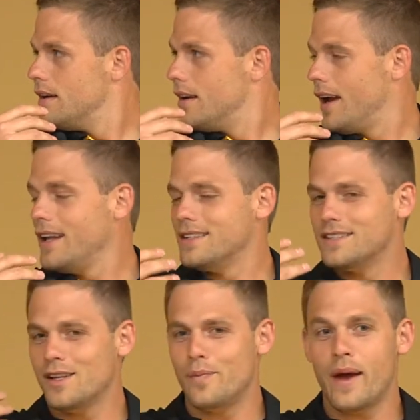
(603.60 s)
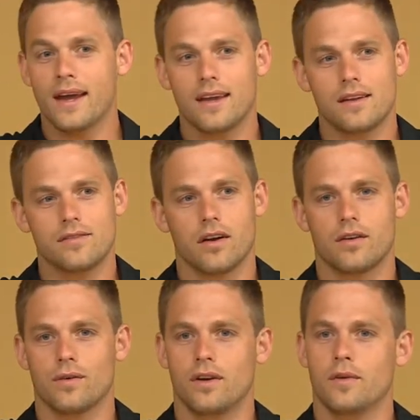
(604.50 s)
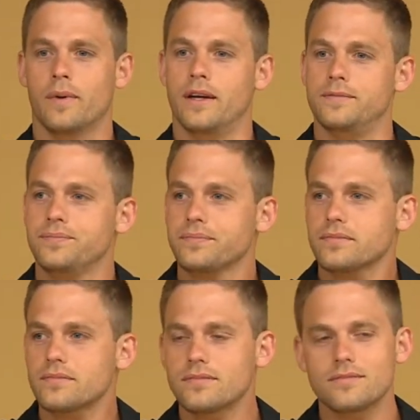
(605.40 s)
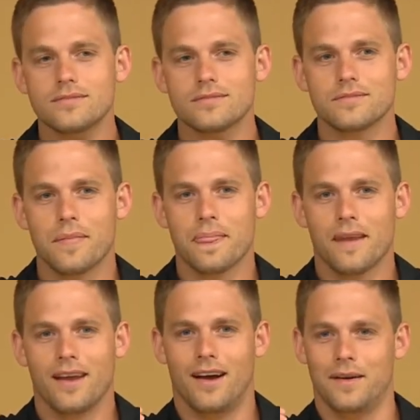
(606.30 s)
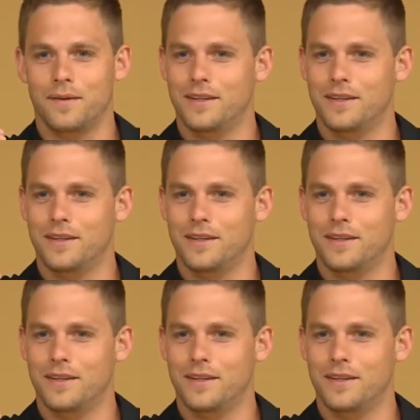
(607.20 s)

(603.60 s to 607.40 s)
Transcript: I hate to say the back end of our career, but uh,